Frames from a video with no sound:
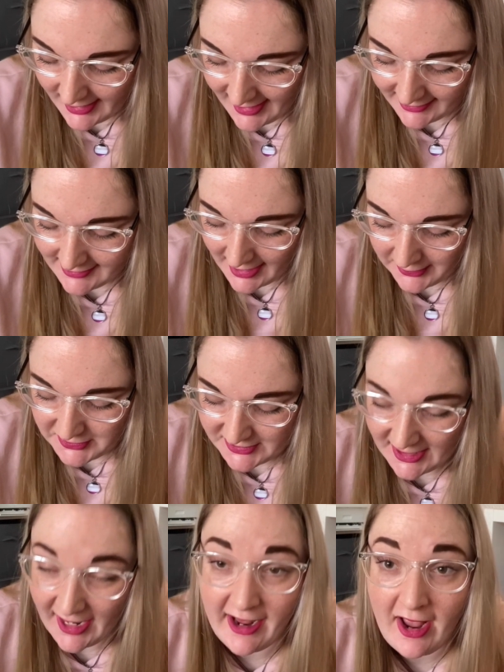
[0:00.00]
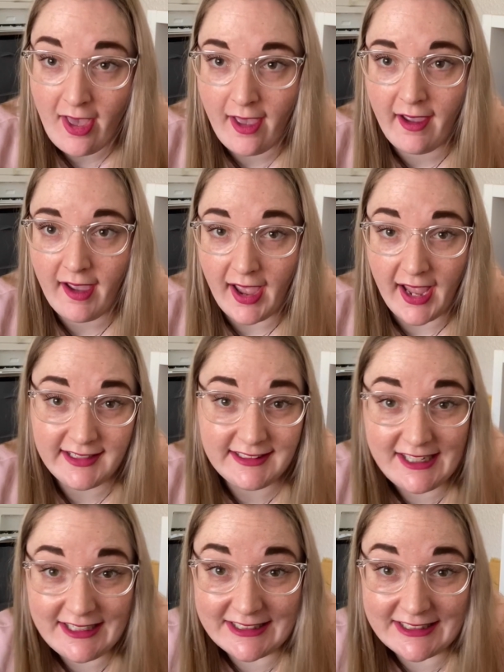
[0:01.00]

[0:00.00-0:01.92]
And I was like, I need